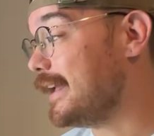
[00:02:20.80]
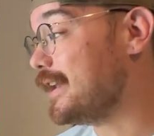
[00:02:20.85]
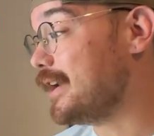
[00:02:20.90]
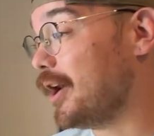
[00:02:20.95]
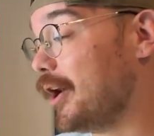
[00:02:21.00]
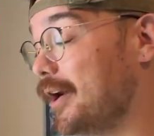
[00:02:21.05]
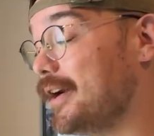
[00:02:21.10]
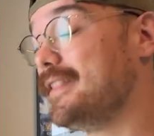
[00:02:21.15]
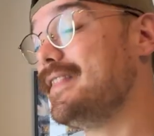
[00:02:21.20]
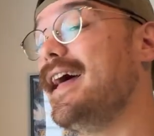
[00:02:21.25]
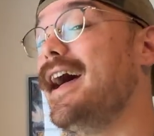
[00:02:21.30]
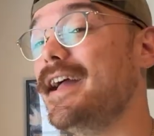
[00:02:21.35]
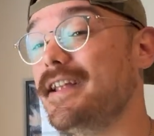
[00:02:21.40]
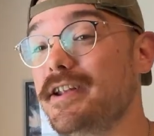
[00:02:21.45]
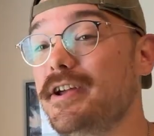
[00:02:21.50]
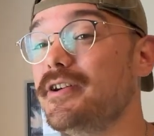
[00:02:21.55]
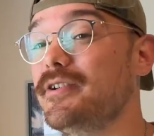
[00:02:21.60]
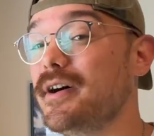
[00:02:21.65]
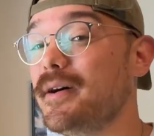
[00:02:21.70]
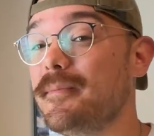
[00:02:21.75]
And on that
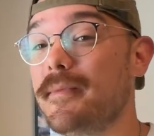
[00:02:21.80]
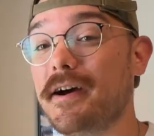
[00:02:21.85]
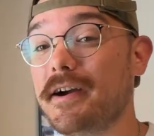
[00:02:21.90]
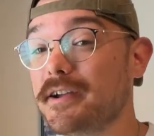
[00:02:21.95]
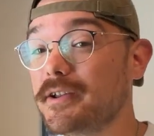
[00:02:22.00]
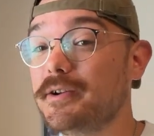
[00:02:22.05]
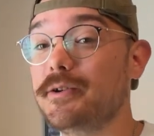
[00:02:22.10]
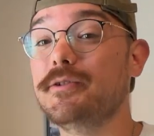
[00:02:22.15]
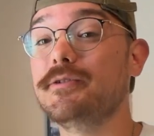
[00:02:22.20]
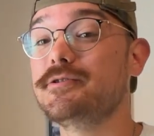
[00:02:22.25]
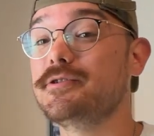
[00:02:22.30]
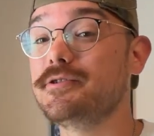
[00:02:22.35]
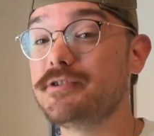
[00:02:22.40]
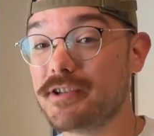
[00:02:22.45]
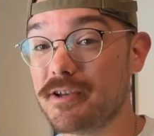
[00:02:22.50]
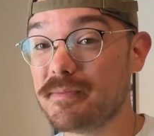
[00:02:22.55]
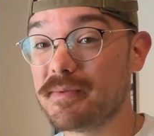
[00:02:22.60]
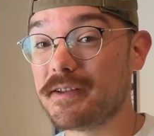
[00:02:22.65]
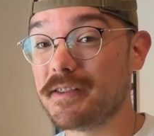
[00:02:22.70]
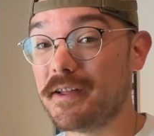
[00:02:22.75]
note, I'm not gonna hold you
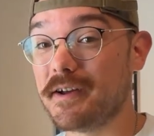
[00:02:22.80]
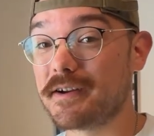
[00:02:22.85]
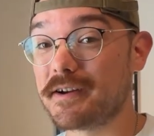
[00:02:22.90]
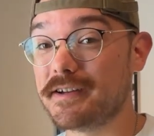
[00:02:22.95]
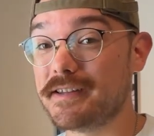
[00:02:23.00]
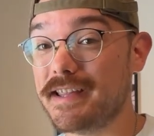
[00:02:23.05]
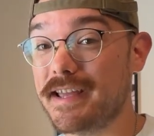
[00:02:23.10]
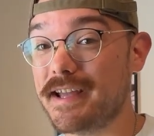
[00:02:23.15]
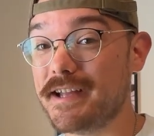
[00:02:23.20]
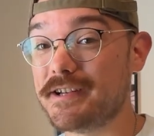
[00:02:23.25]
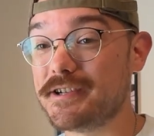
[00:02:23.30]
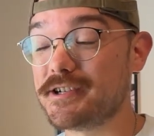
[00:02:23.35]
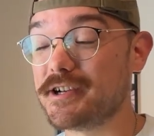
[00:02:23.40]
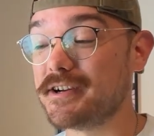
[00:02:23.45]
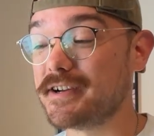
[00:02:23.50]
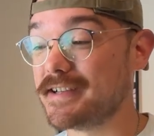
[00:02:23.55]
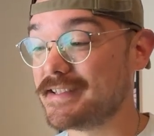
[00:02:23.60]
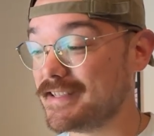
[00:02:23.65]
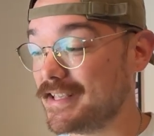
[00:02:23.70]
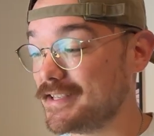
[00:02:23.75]
super long on the intro
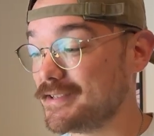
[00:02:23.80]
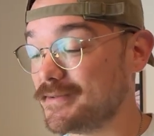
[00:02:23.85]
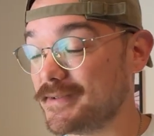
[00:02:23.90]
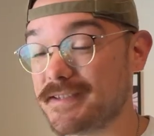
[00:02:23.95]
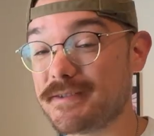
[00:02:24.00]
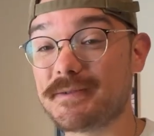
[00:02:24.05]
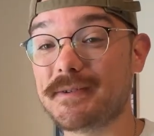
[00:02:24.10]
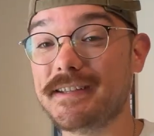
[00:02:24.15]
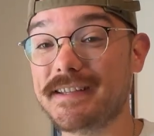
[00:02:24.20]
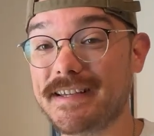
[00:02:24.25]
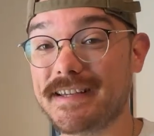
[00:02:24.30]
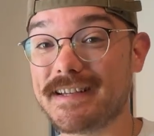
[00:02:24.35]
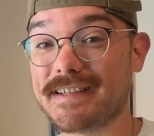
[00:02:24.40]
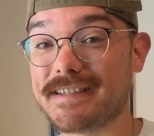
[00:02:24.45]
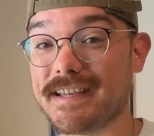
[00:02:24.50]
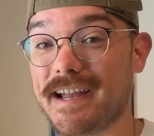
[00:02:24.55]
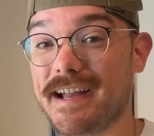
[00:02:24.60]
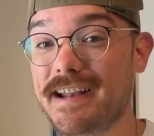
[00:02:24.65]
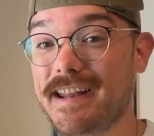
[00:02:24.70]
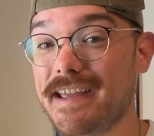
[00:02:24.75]
because this one's really
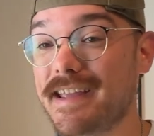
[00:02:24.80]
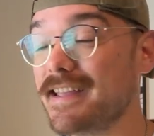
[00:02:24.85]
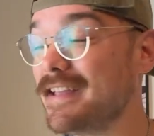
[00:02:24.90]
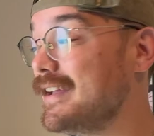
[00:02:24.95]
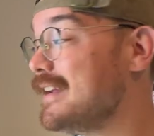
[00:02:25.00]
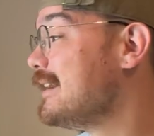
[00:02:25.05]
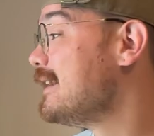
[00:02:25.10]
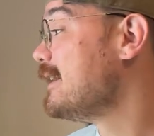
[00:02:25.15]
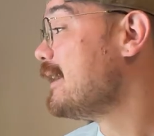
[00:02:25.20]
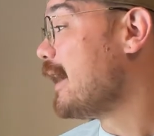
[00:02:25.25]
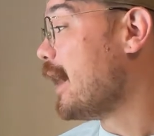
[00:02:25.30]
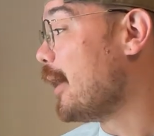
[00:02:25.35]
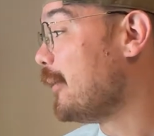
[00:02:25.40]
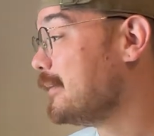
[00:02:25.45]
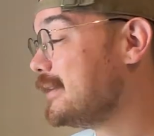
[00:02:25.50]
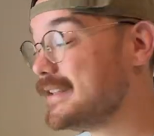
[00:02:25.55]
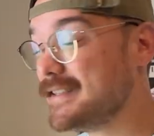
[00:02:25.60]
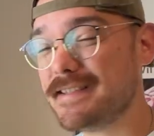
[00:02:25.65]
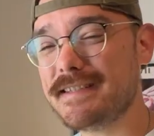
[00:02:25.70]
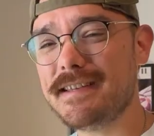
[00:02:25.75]
exciting. I'm
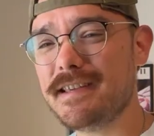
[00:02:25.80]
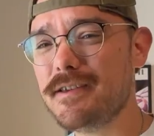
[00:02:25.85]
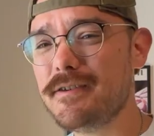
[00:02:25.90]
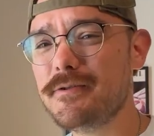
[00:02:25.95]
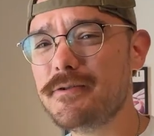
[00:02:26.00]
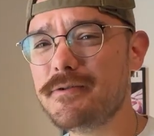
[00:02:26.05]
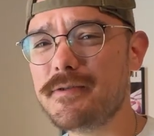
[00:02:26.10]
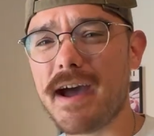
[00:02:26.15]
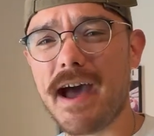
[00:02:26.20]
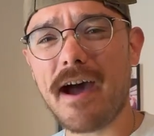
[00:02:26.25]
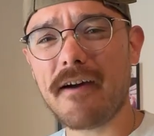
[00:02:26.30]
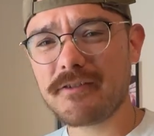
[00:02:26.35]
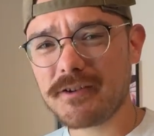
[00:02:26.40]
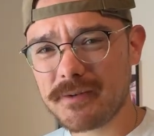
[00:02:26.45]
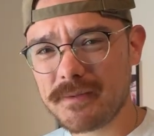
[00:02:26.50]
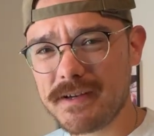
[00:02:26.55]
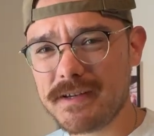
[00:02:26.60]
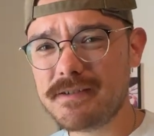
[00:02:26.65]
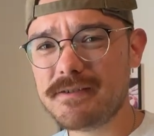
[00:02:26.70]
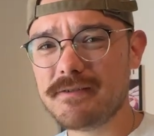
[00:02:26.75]
gonna see you after
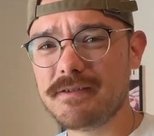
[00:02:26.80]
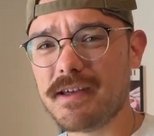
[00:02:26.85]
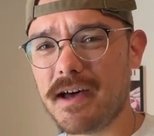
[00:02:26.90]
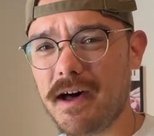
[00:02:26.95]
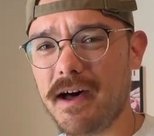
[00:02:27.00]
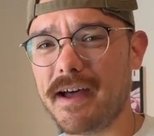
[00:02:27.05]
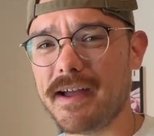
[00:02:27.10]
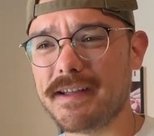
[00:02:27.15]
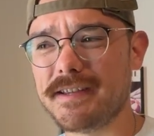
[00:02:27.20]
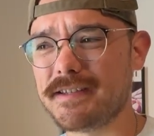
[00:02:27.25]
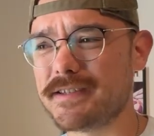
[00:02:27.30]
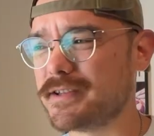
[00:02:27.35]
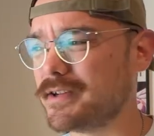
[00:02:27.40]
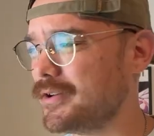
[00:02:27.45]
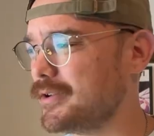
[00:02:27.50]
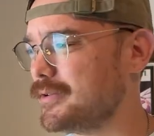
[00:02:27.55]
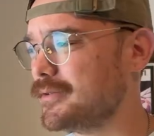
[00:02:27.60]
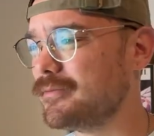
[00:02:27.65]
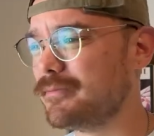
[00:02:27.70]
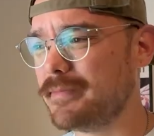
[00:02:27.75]
we do the hunt.
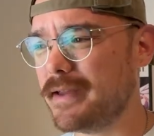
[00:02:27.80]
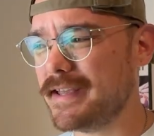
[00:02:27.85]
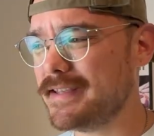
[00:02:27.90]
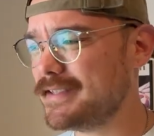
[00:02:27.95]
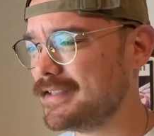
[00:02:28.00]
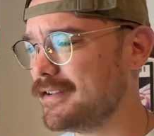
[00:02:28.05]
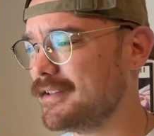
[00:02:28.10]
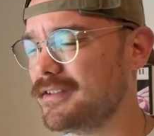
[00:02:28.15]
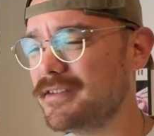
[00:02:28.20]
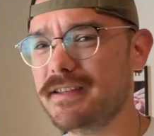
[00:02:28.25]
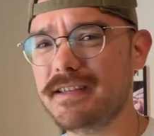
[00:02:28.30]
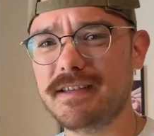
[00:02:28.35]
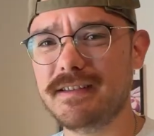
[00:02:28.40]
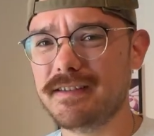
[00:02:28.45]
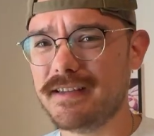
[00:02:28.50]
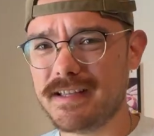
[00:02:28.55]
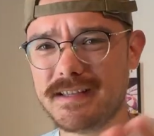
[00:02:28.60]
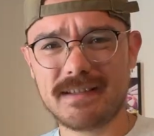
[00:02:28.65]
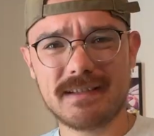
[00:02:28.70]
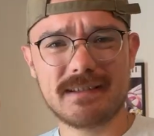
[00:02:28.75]
So basically,
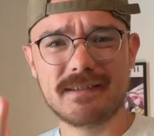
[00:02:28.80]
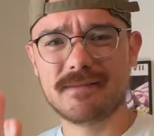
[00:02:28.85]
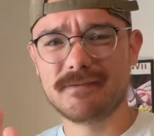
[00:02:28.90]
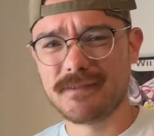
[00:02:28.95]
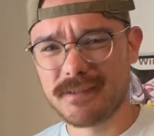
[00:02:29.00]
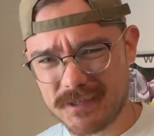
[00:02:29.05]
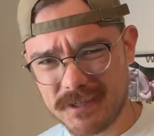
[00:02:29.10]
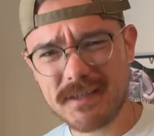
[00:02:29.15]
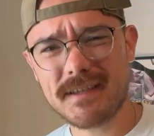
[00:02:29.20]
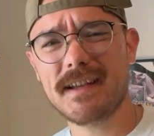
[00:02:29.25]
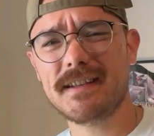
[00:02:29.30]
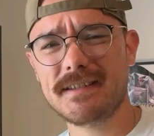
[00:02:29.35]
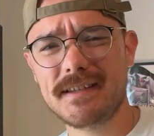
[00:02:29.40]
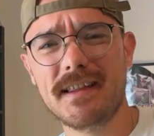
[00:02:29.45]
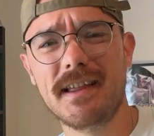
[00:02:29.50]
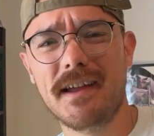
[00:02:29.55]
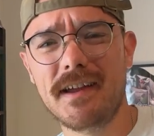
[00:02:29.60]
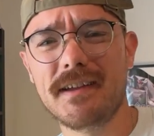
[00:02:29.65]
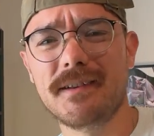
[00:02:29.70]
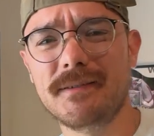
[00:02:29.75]
let's just get to
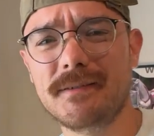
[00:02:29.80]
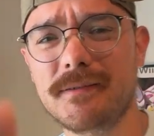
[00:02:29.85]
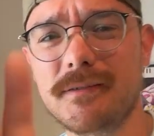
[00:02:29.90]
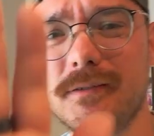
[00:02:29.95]
the hunt.